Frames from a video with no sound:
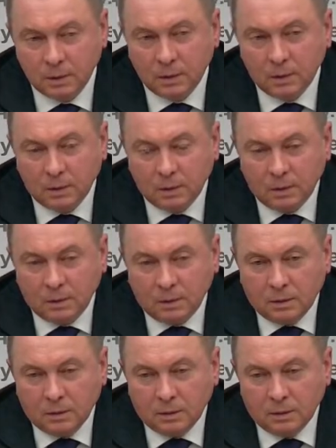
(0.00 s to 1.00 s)
was
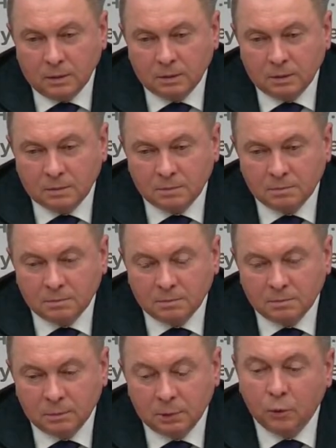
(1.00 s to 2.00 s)
related to the
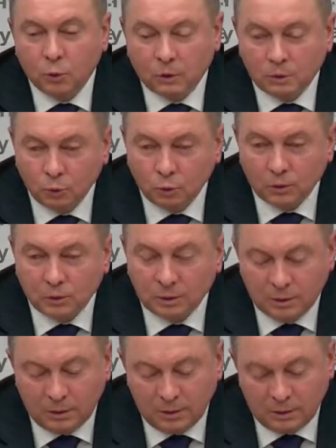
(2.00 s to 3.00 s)
events in
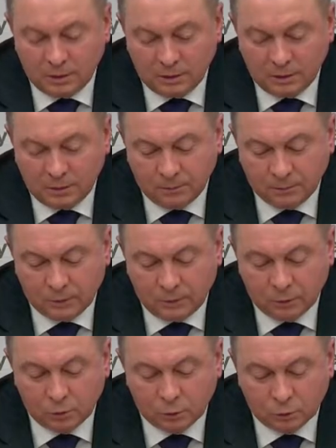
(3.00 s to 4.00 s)
2020, and
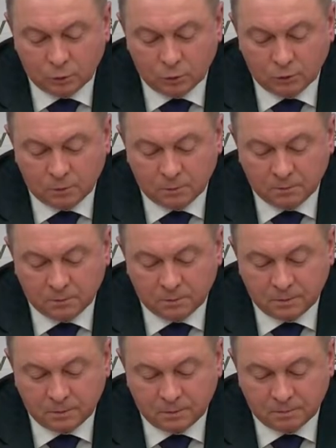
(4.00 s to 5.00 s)
the whole
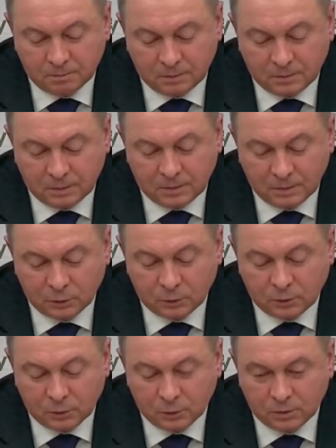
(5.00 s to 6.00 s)
follow-up was very
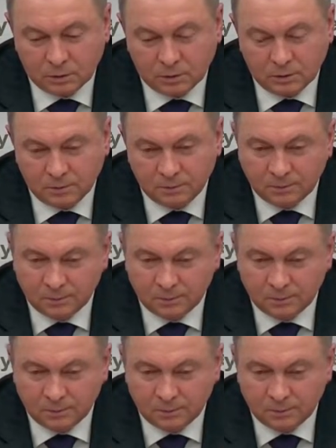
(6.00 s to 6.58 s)
difficult.